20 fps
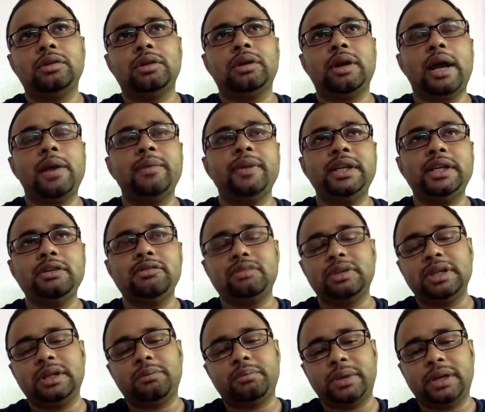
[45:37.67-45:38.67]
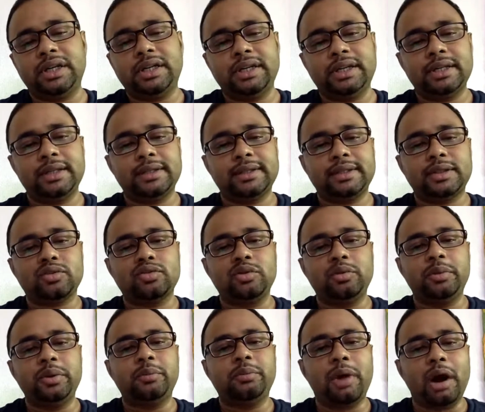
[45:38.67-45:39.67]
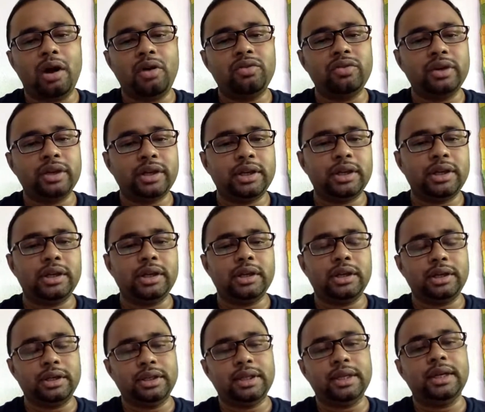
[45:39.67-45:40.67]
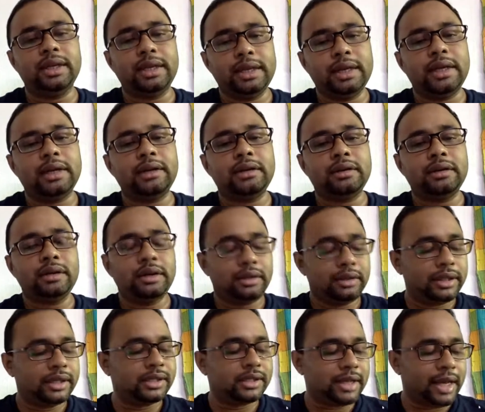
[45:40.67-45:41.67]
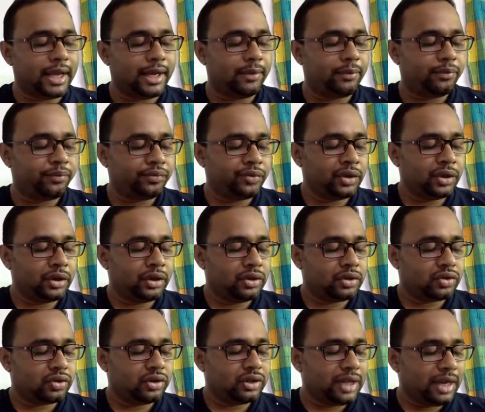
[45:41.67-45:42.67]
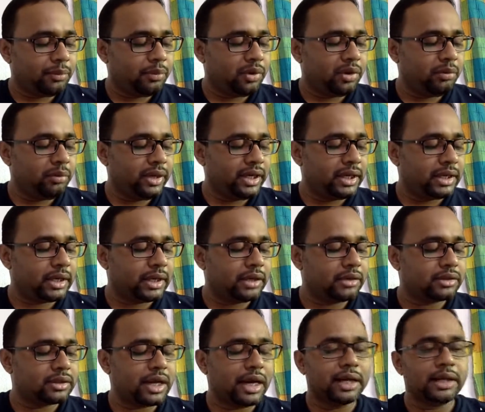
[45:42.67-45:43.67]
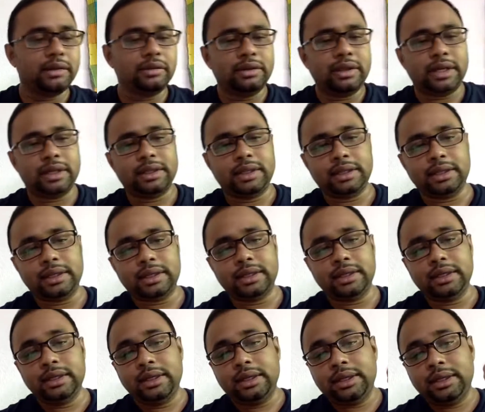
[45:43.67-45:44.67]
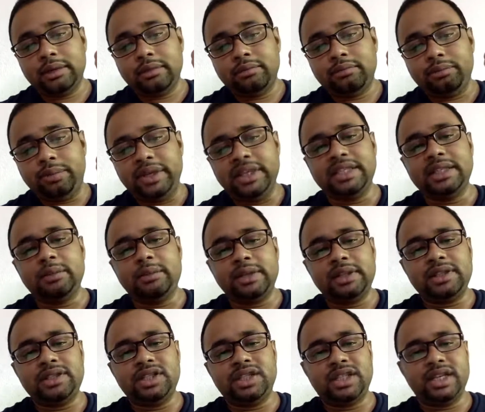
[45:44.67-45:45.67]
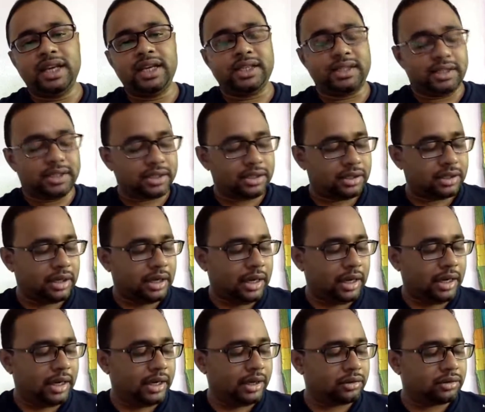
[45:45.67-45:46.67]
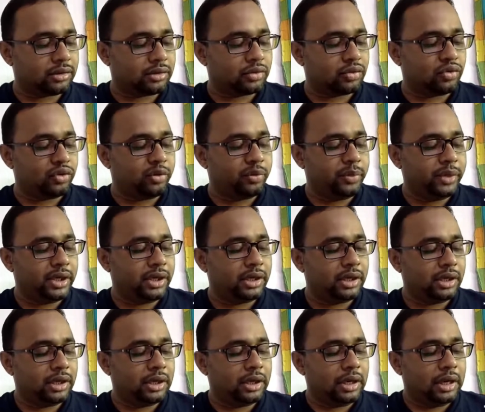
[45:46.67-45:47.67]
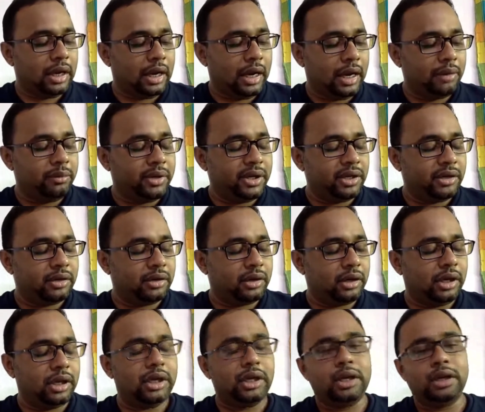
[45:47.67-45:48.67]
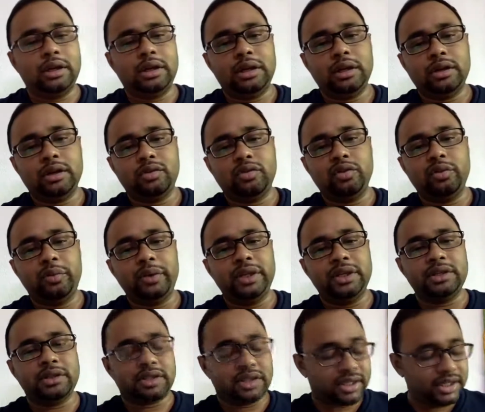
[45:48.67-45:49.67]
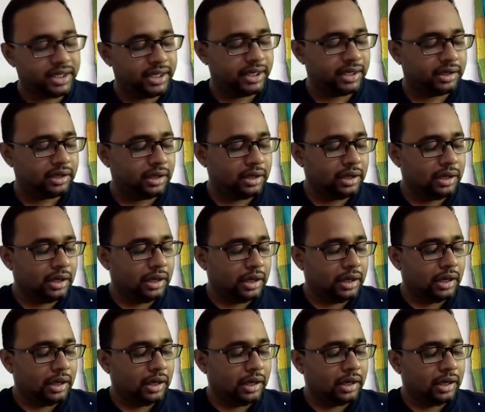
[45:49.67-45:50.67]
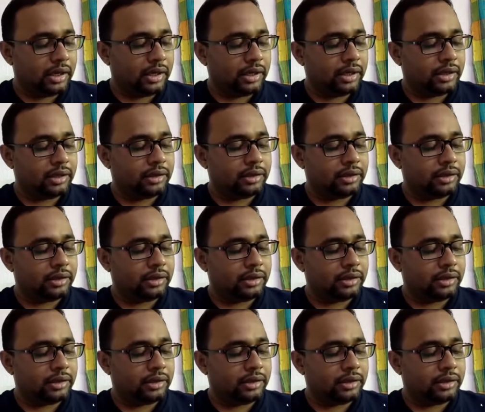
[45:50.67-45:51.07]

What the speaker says: nuclear particles could be found in the air that time. So therefore, many critics argue that the visible change could be, I mean, could be seen uh,